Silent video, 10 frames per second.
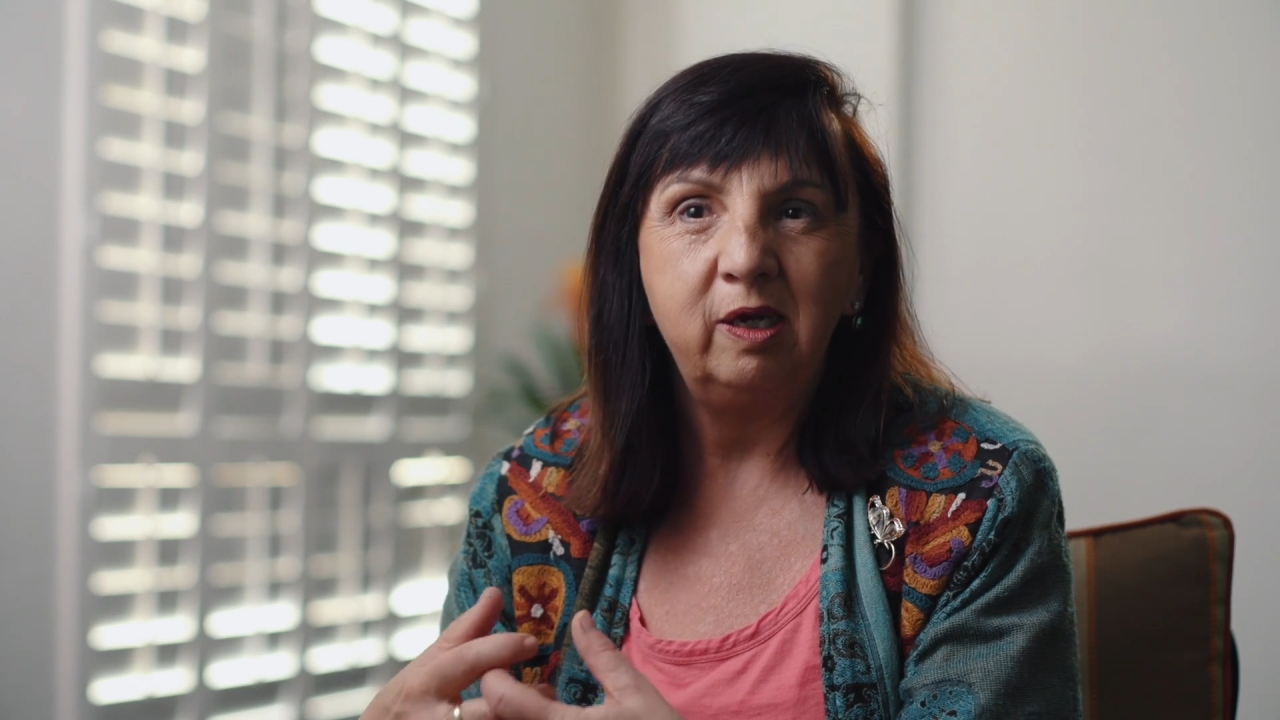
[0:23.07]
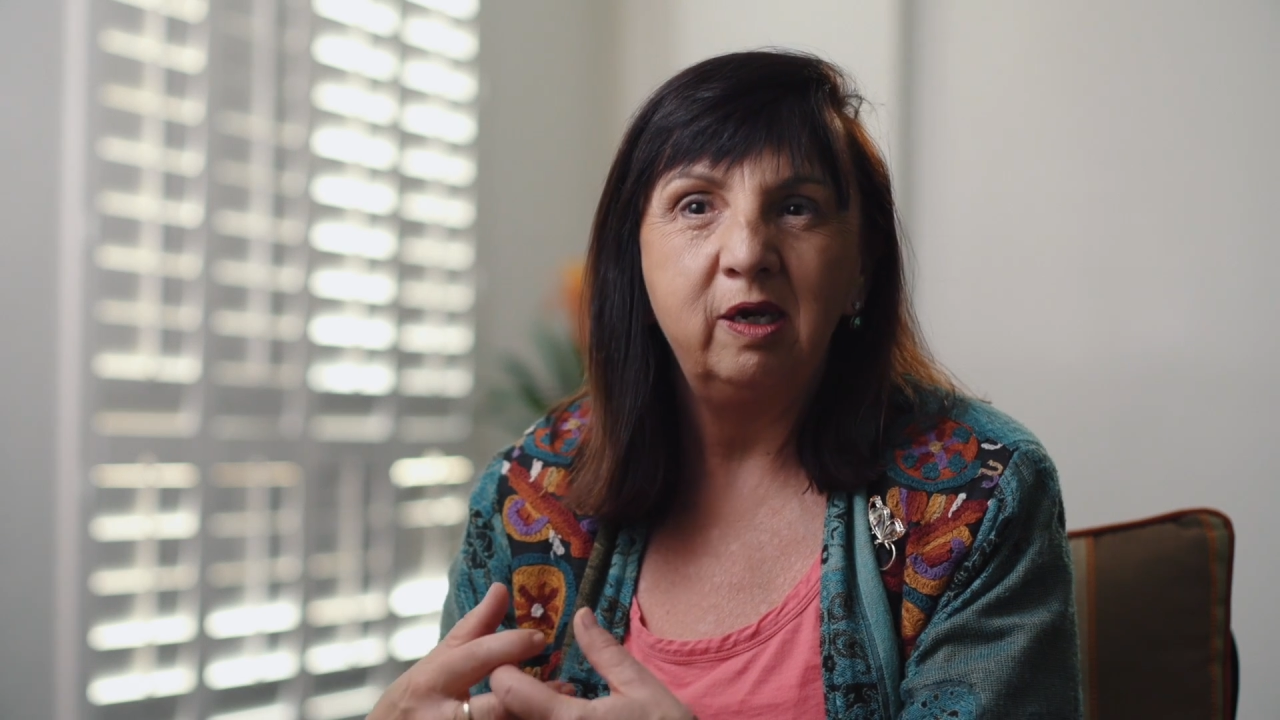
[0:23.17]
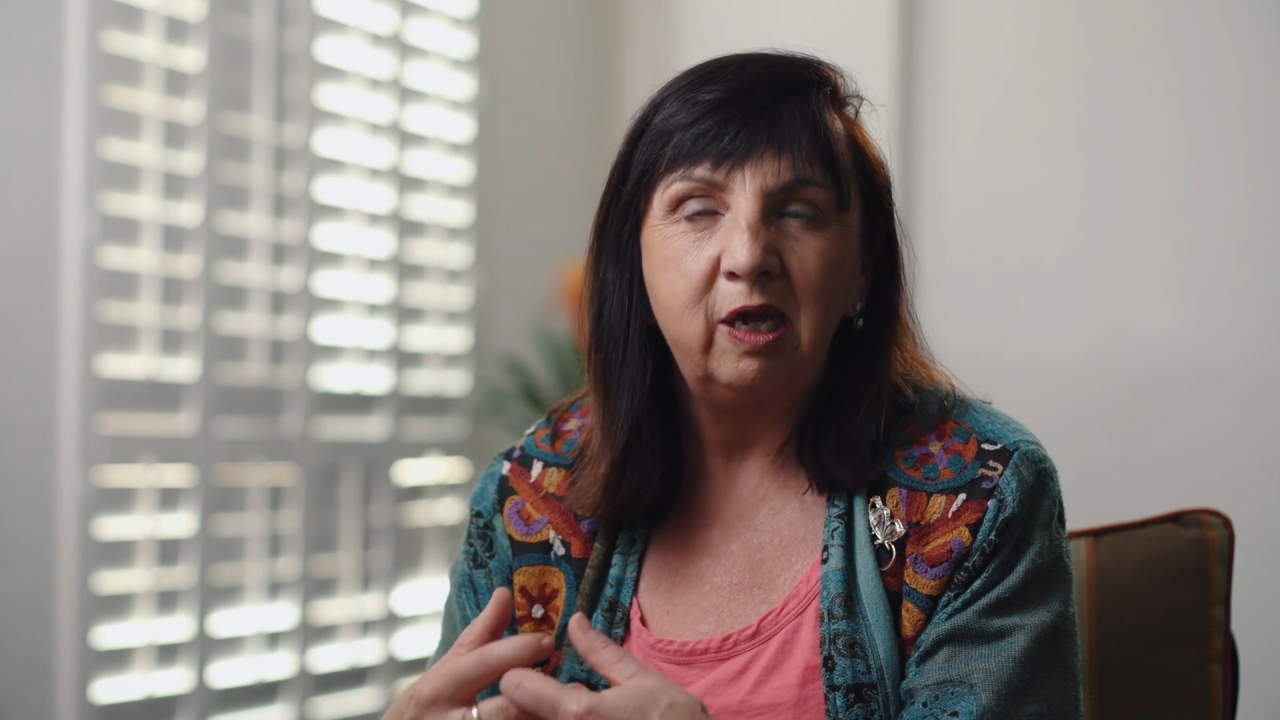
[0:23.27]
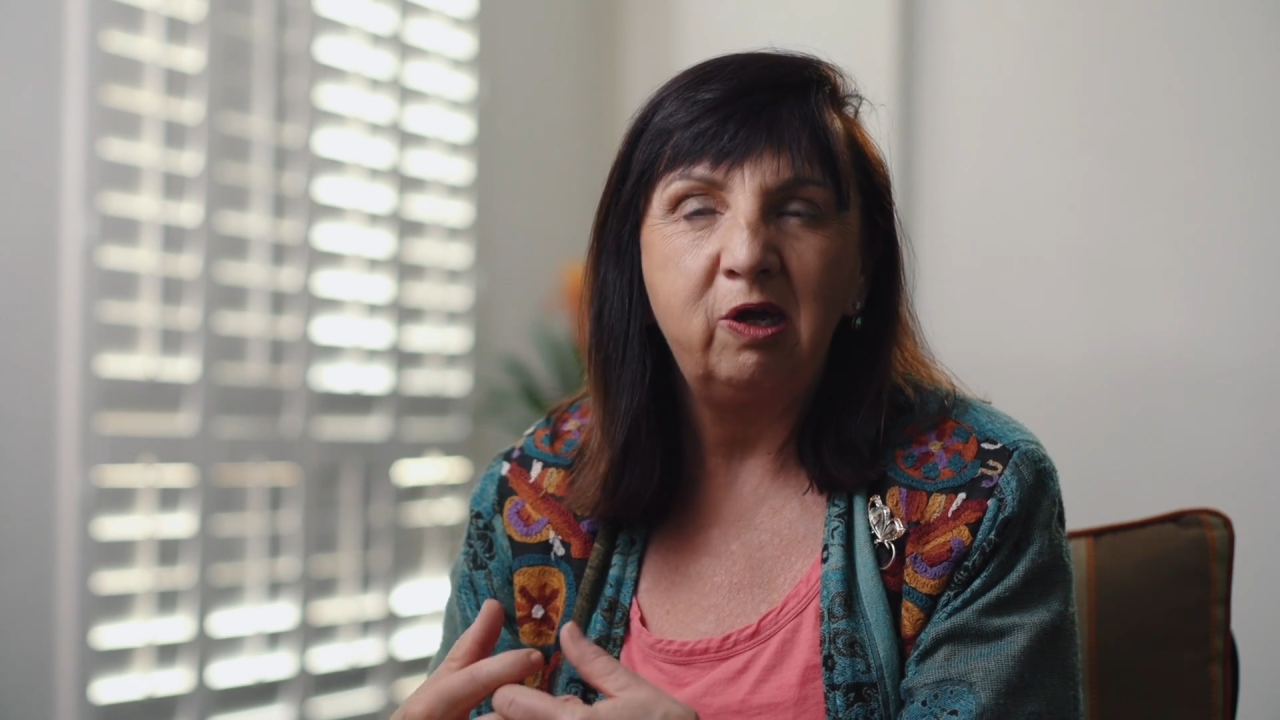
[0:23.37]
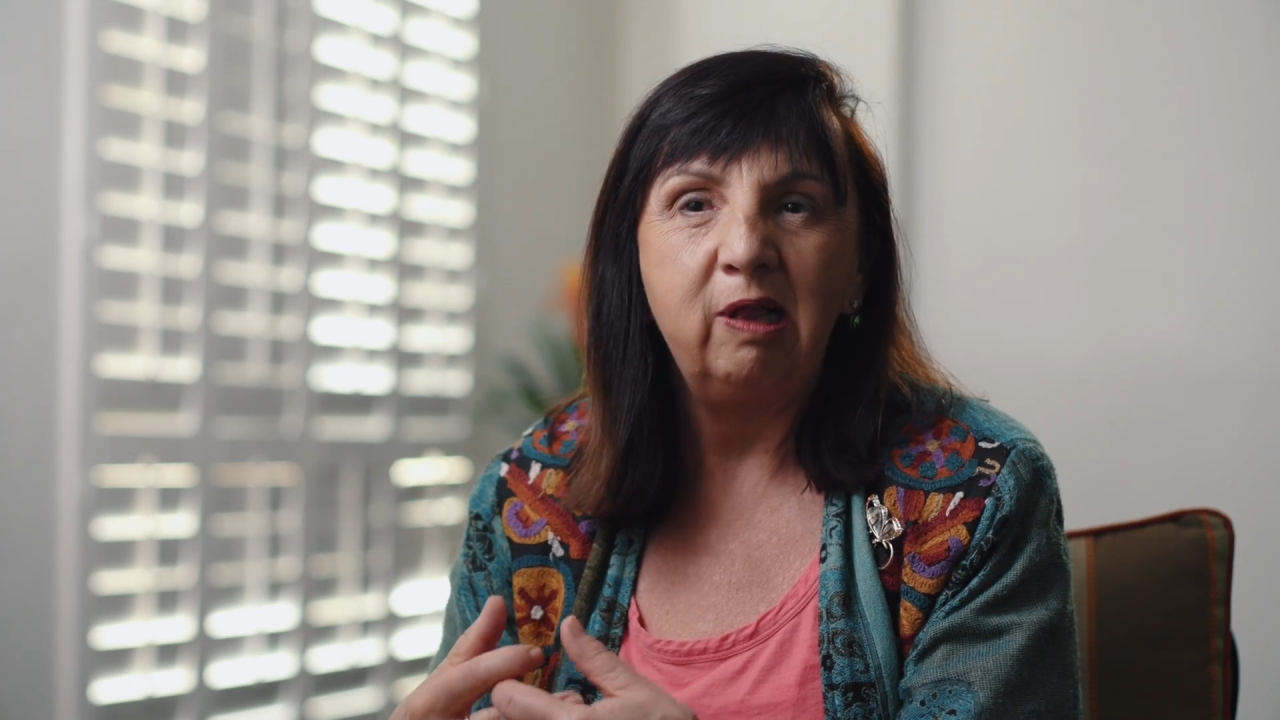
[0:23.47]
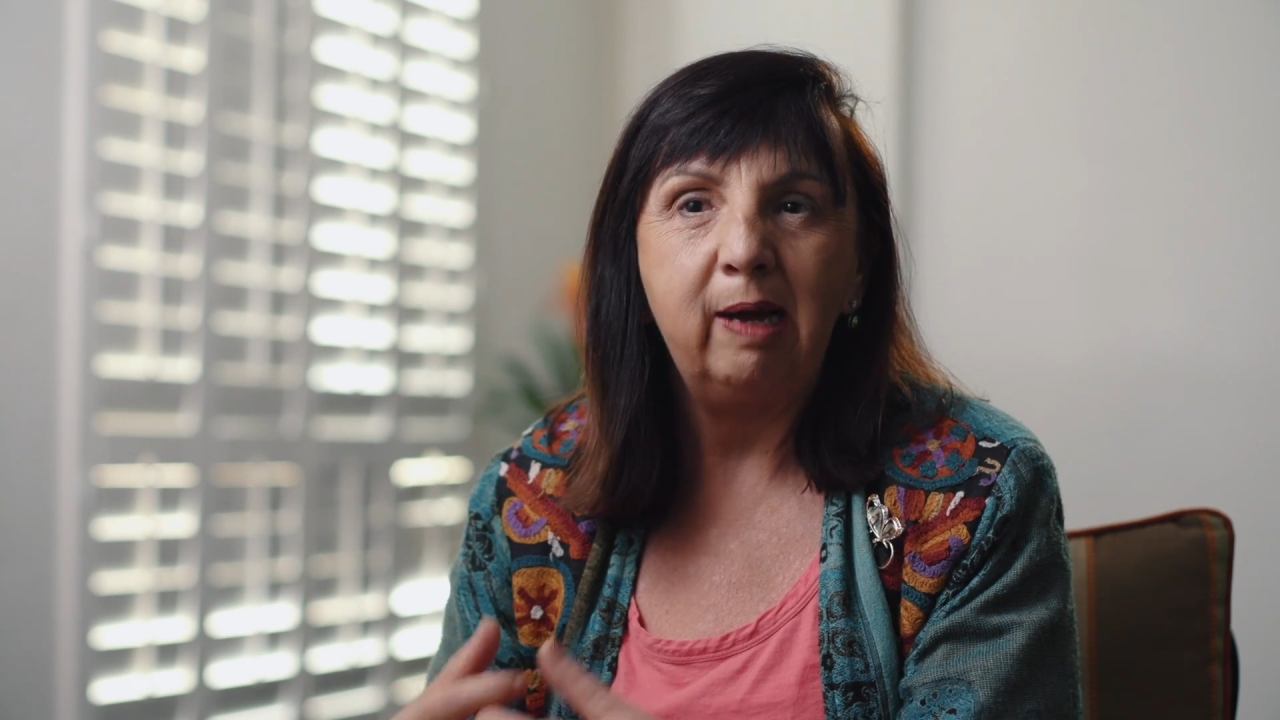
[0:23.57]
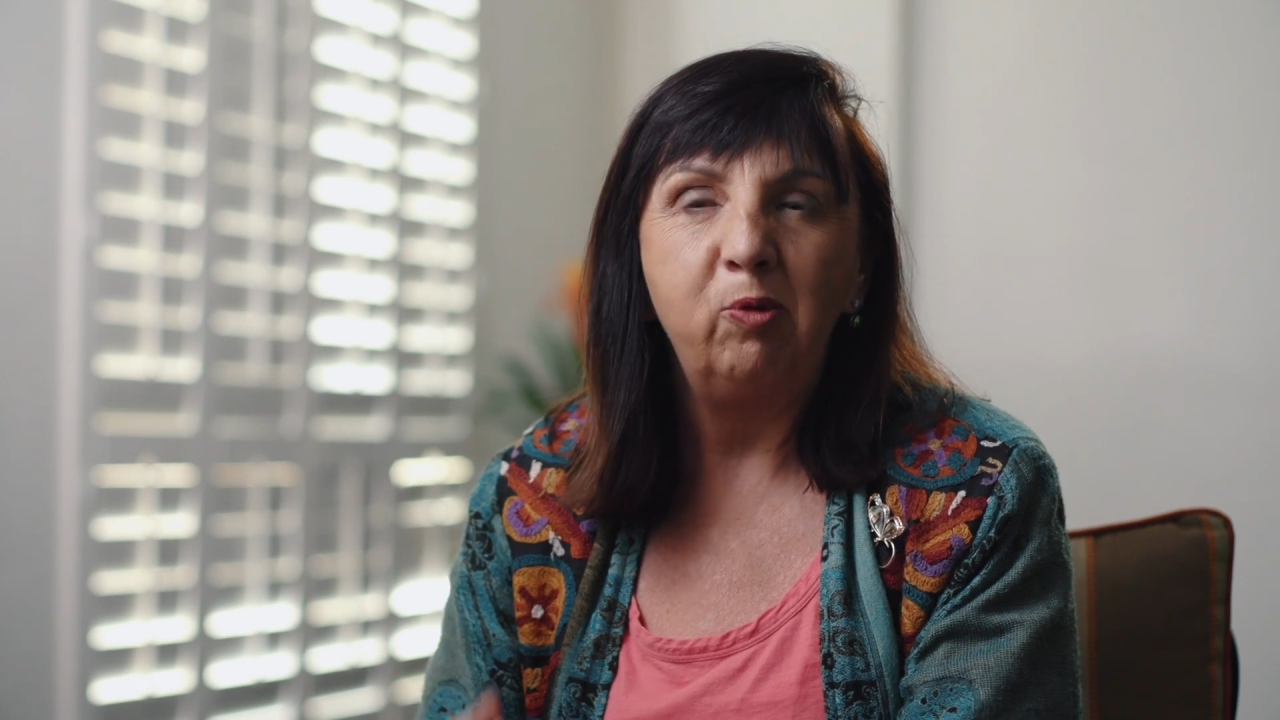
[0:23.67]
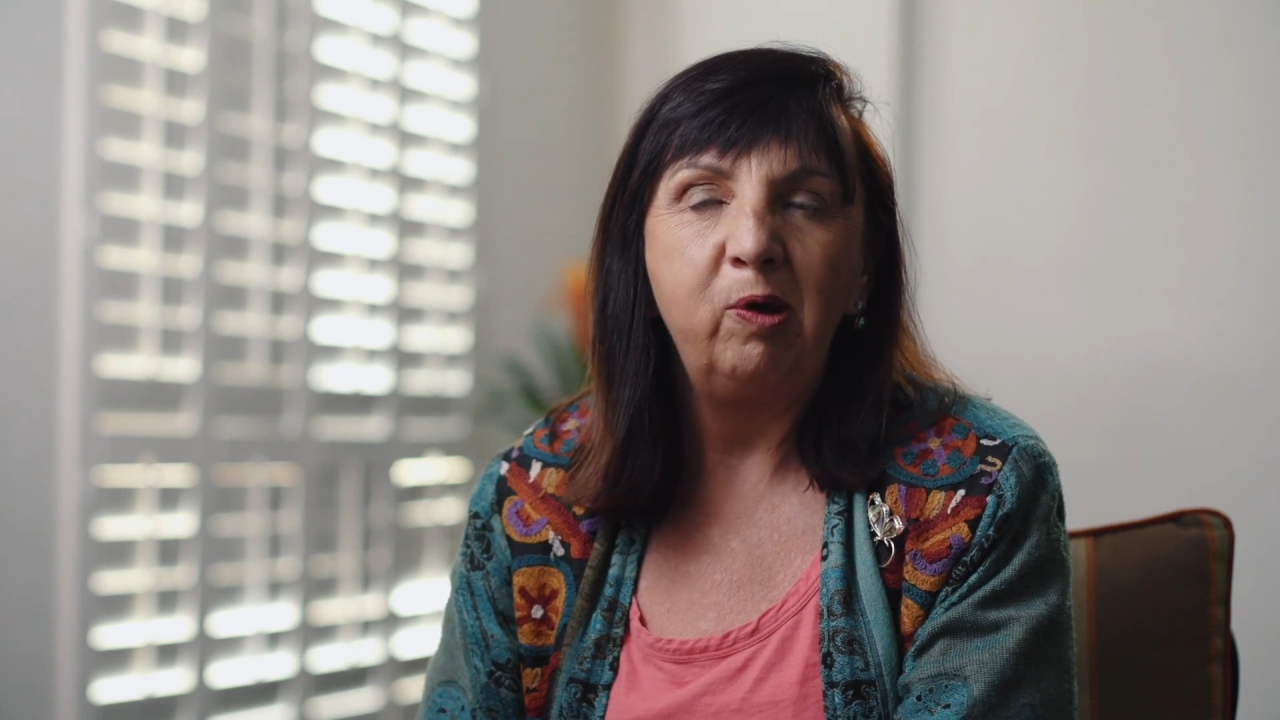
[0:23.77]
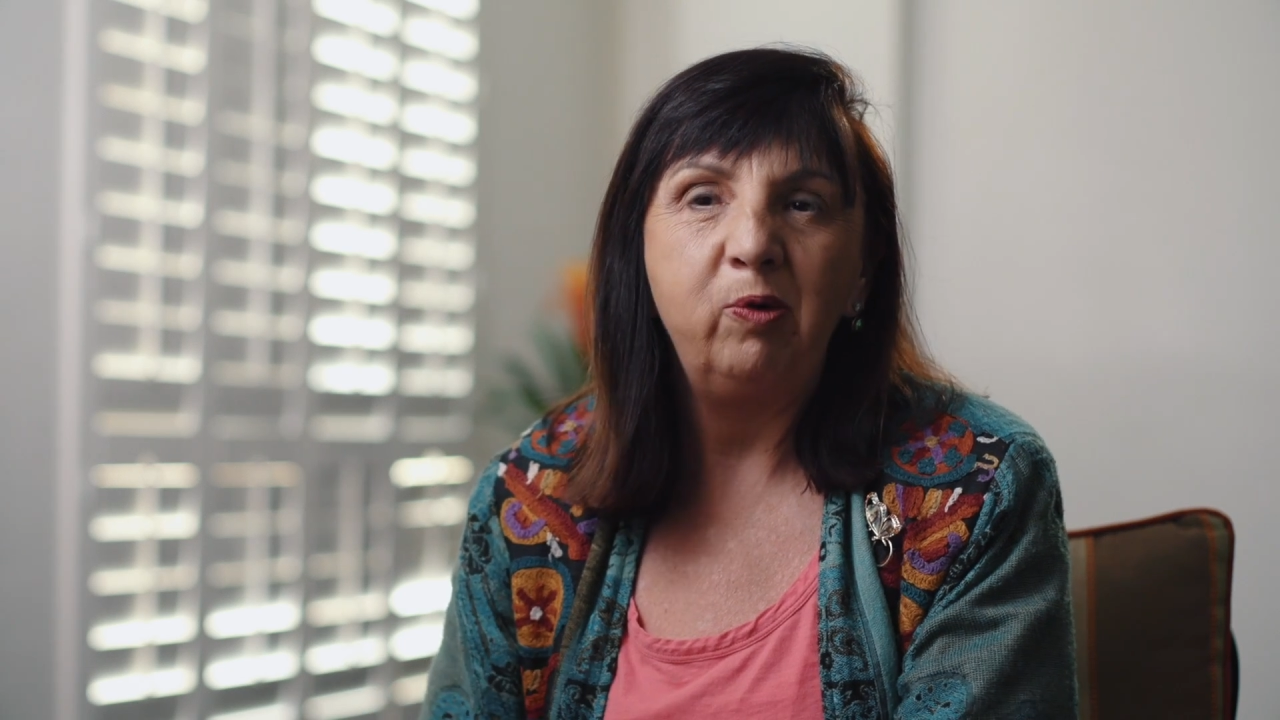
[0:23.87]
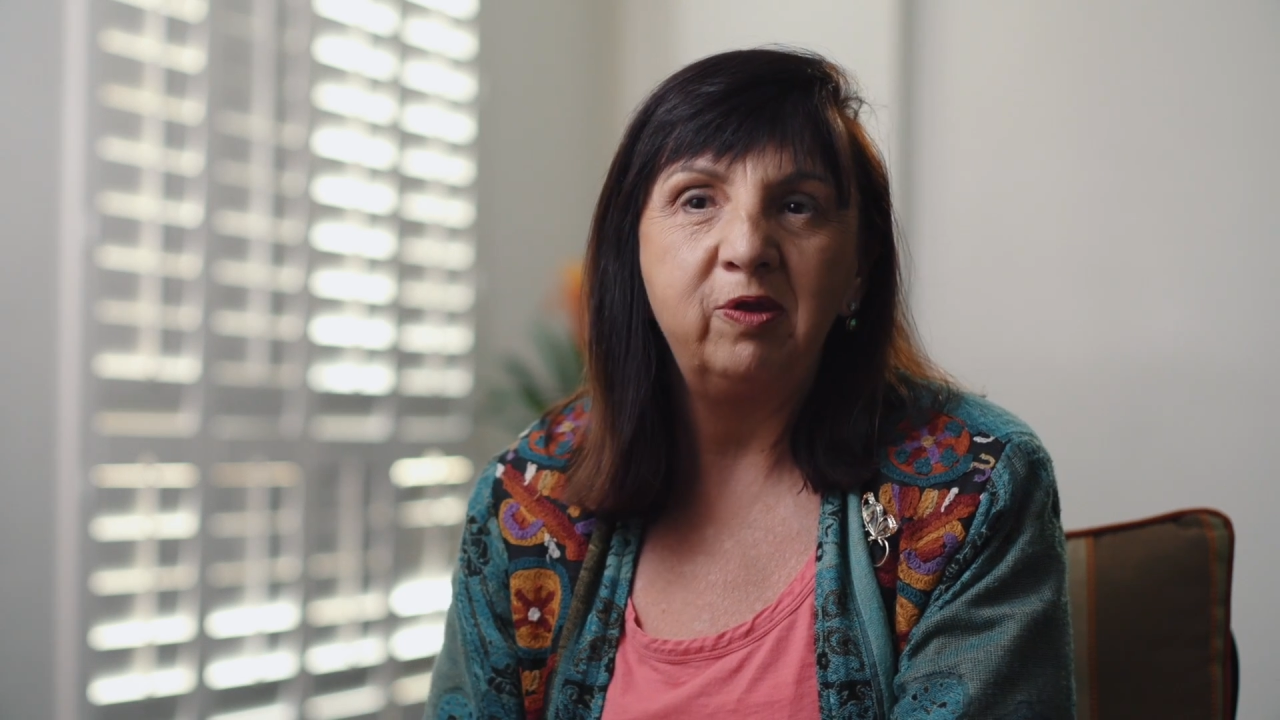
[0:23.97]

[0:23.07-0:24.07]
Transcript: and collaborate